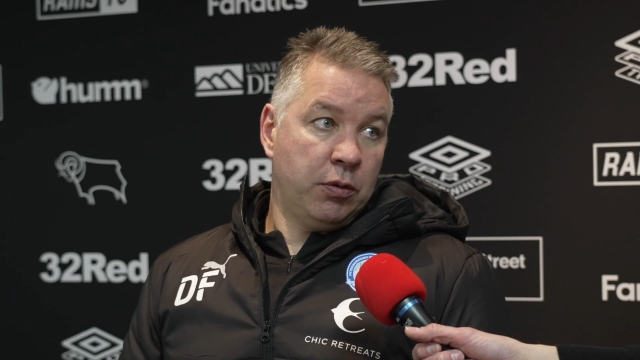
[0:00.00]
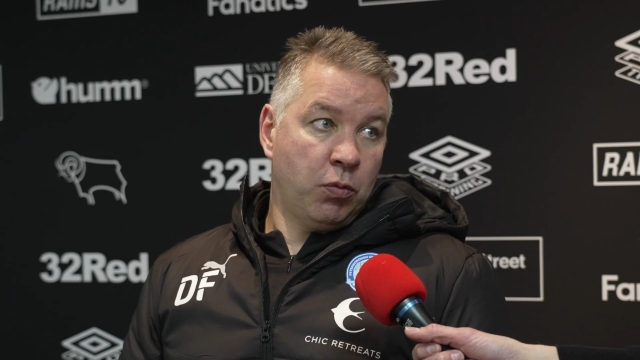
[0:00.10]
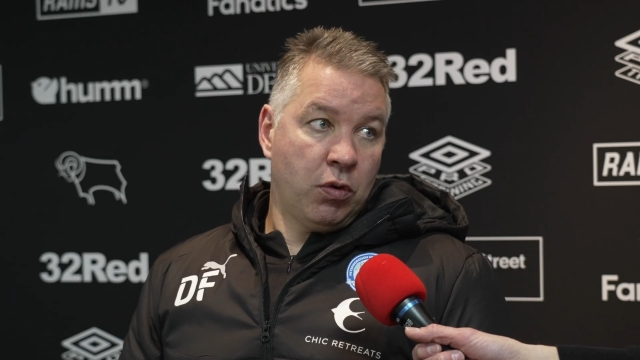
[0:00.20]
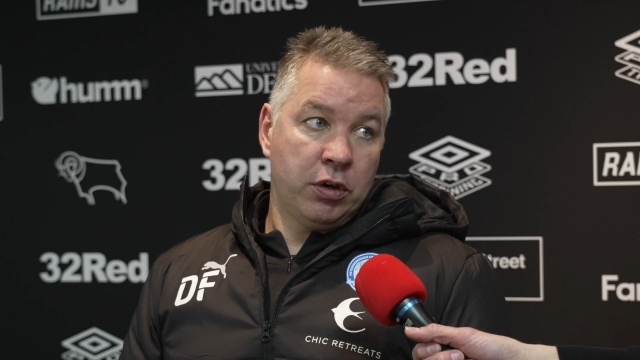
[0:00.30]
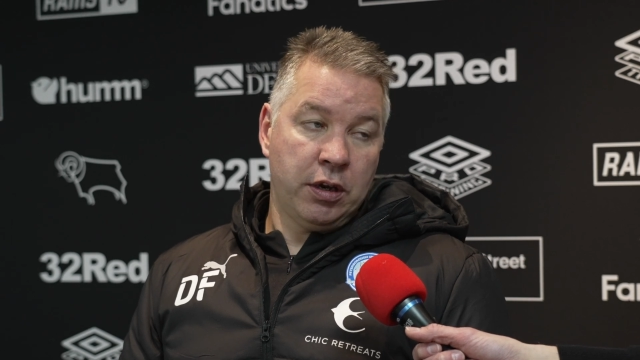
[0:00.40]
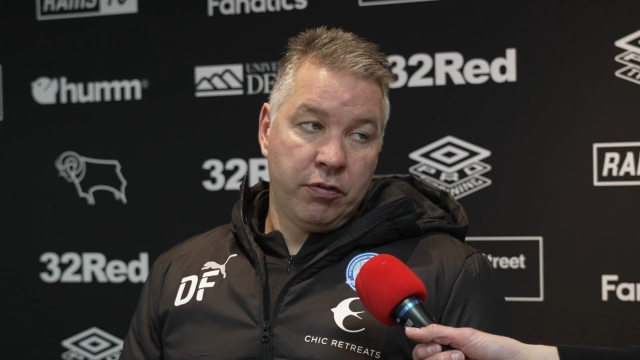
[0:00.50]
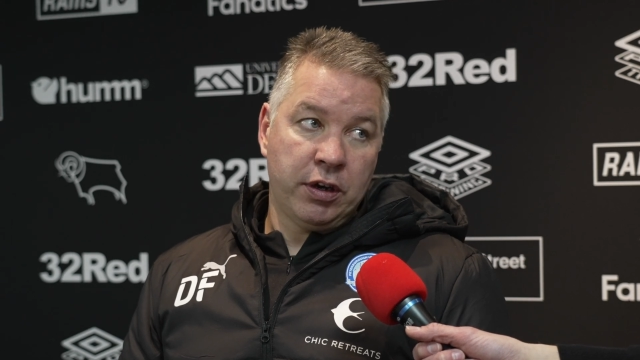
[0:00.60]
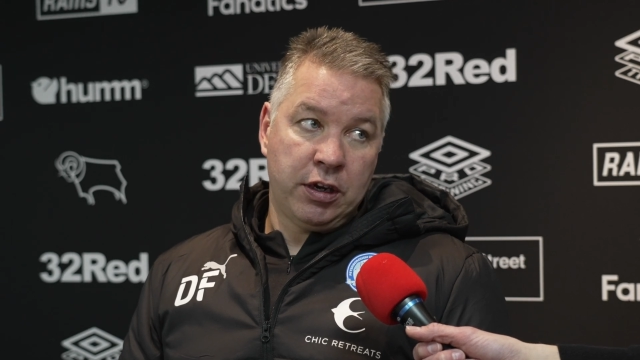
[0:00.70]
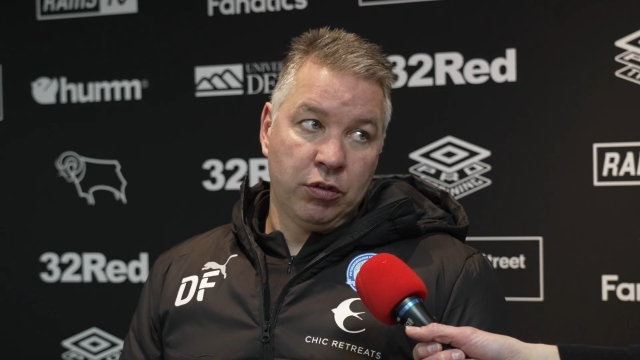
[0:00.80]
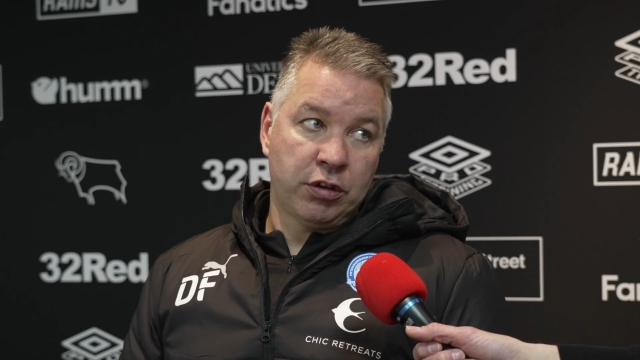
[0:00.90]
and Wardy and
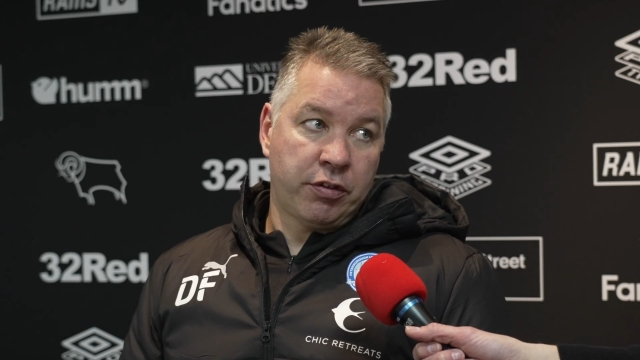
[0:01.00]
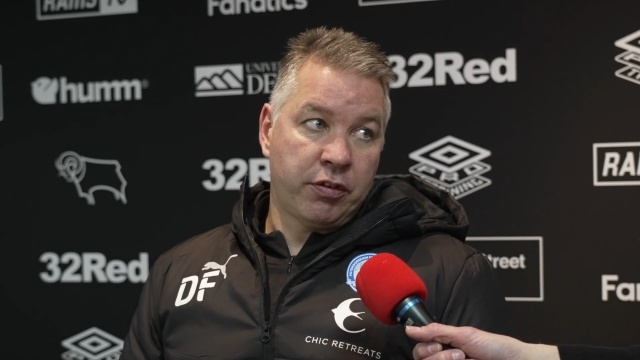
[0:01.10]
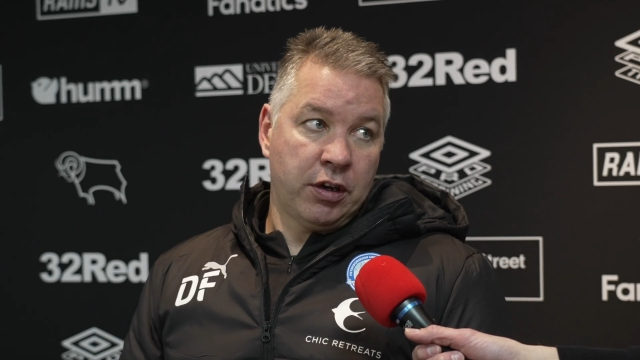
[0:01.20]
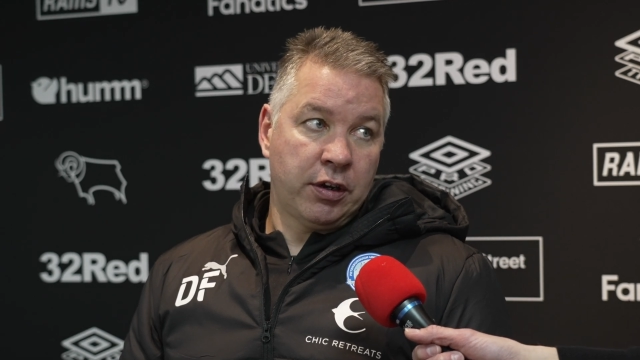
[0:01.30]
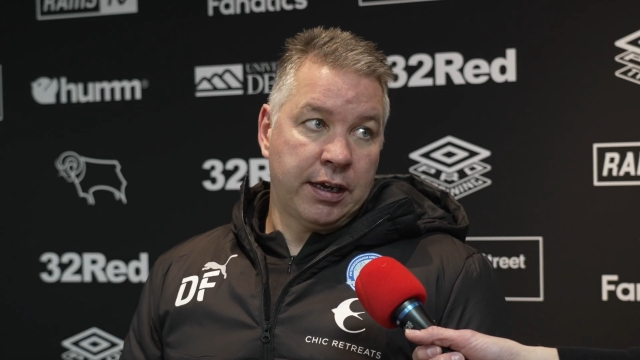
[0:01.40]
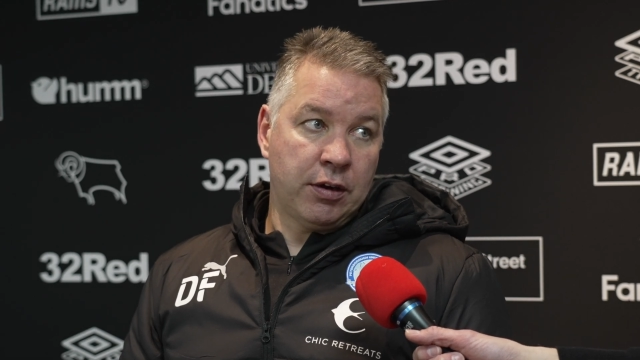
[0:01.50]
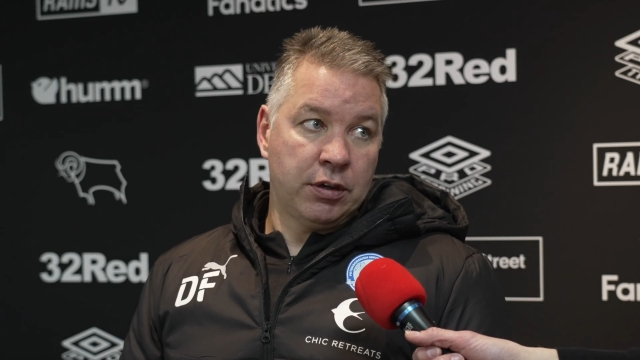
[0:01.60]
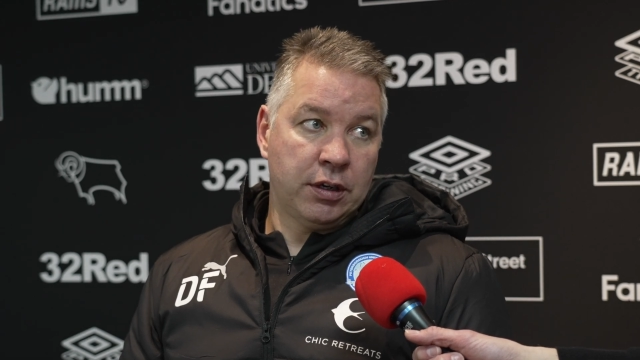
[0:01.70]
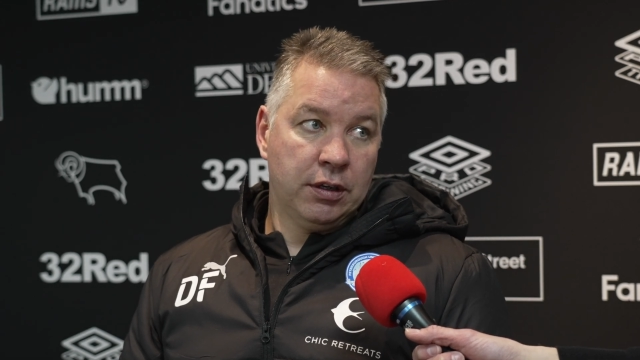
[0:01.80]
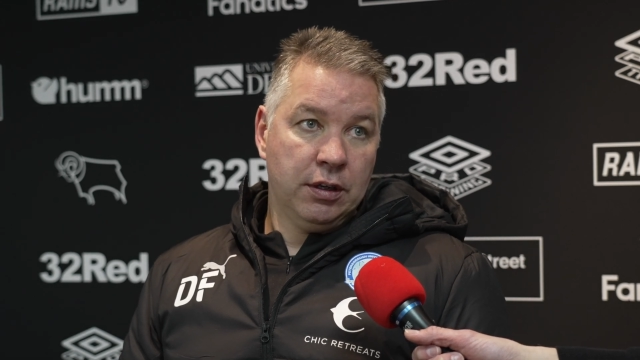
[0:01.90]
Ricky looked a threat on the counter.